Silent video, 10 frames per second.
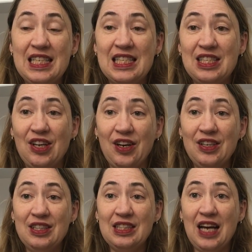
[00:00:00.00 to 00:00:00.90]

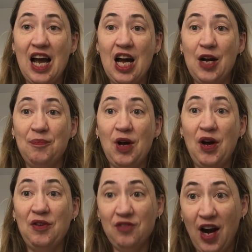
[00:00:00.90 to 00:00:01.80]
start
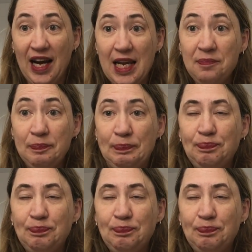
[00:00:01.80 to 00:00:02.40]
on Friday,